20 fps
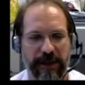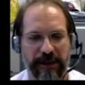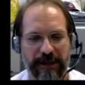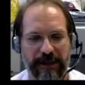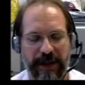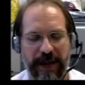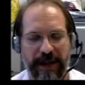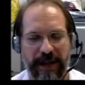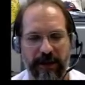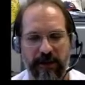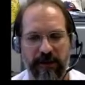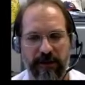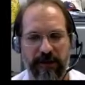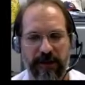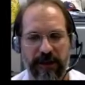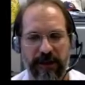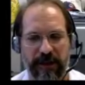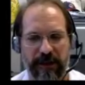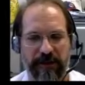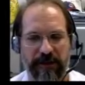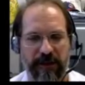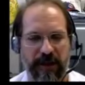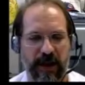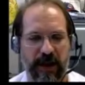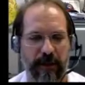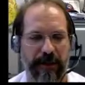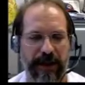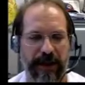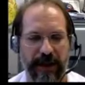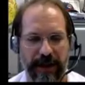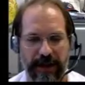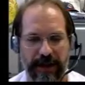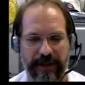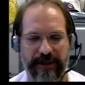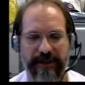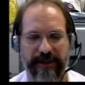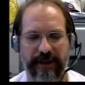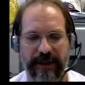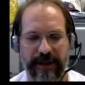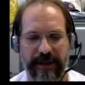has a higher affinity for carbon
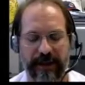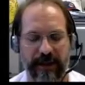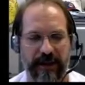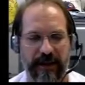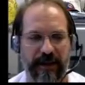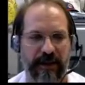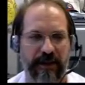dioxide.